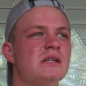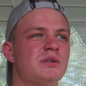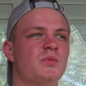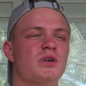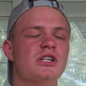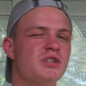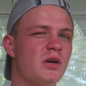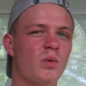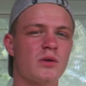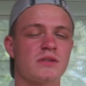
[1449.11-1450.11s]
So we're gonna try
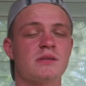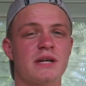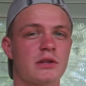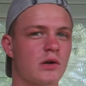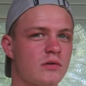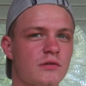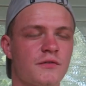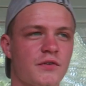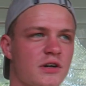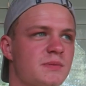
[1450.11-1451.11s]
to work with somebody local
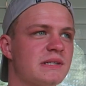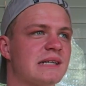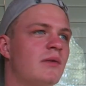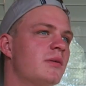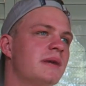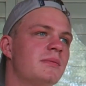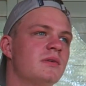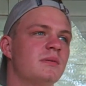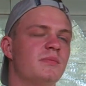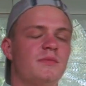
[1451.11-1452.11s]
first, because I want to be
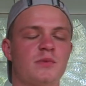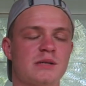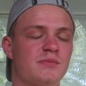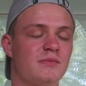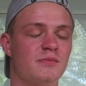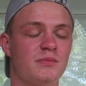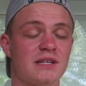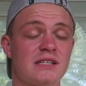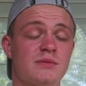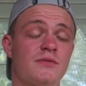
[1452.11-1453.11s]
able to,
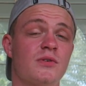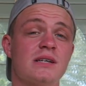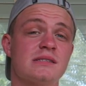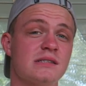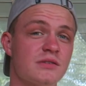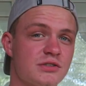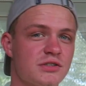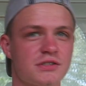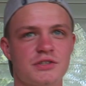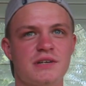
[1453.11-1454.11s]
because before I sell the
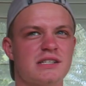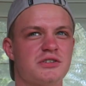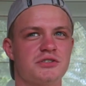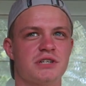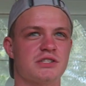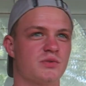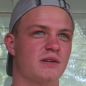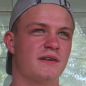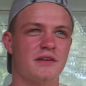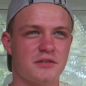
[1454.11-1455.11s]
shirts to you guys, charge you guys
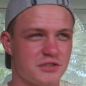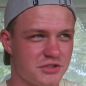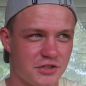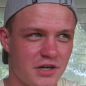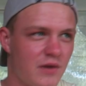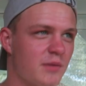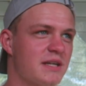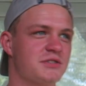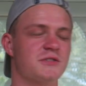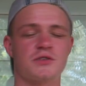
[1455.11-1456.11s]
$25 a shirt, I want to
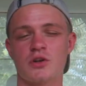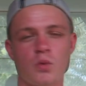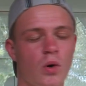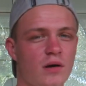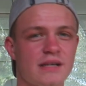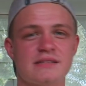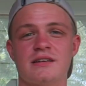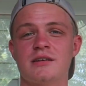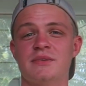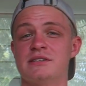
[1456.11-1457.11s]
make sure it's good quality. It's
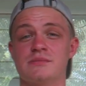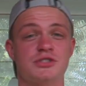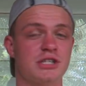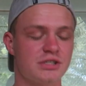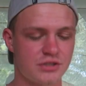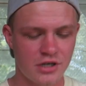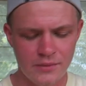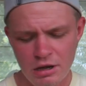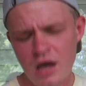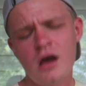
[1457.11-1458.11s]
not going to be some shit
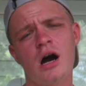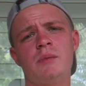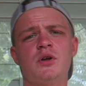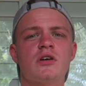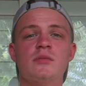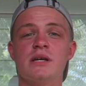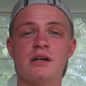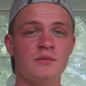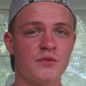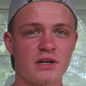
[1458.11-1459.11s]
shirt. There are going to be
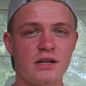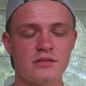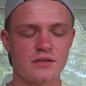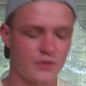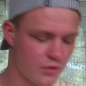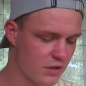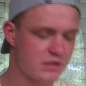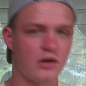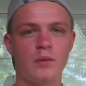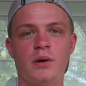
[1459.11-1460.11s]
comfort colors, of
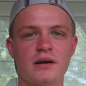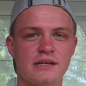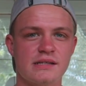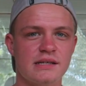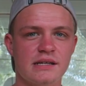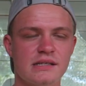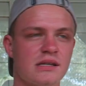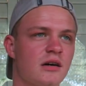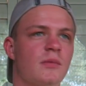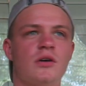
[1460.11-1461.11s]
course, all pocket
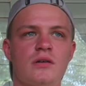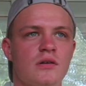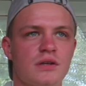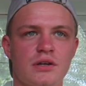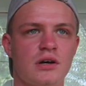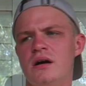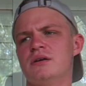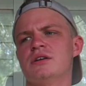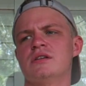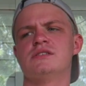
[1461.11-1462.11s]
tees, all, you know,
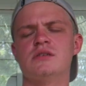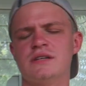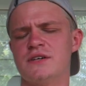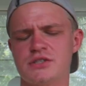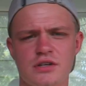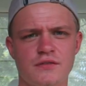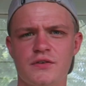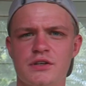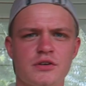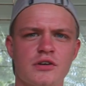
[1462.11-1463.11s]
there's no different shirt
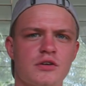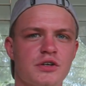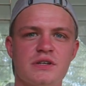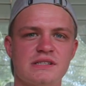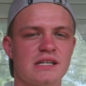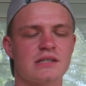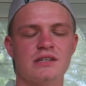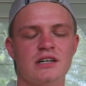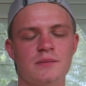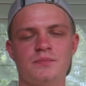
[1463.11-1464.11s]
for dude to girl, unisex,
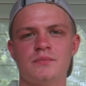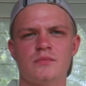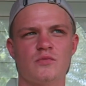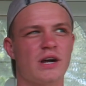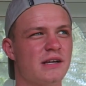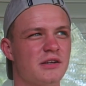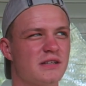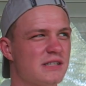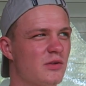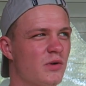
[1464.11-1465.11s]
right?
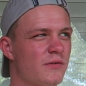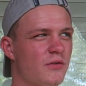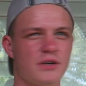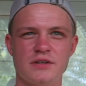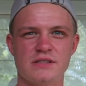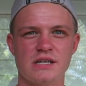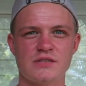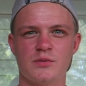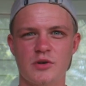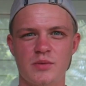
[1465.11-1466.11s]
Is that the word for it?
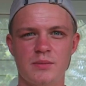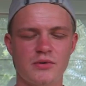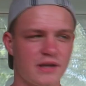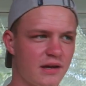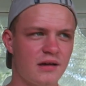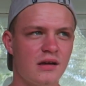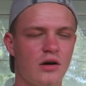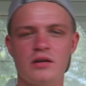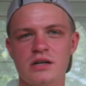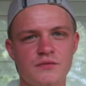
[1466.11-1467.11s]
Unisex for both people, yeah.
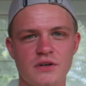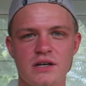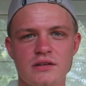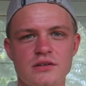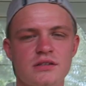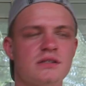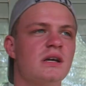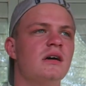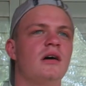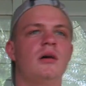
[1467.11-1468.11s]
All comfort colors,
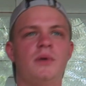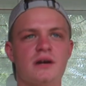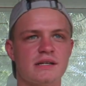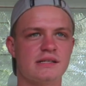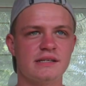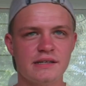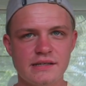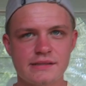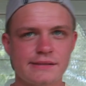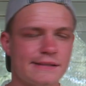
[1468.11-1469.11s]
all pocket
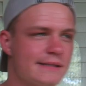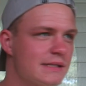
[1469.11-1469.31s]
tees.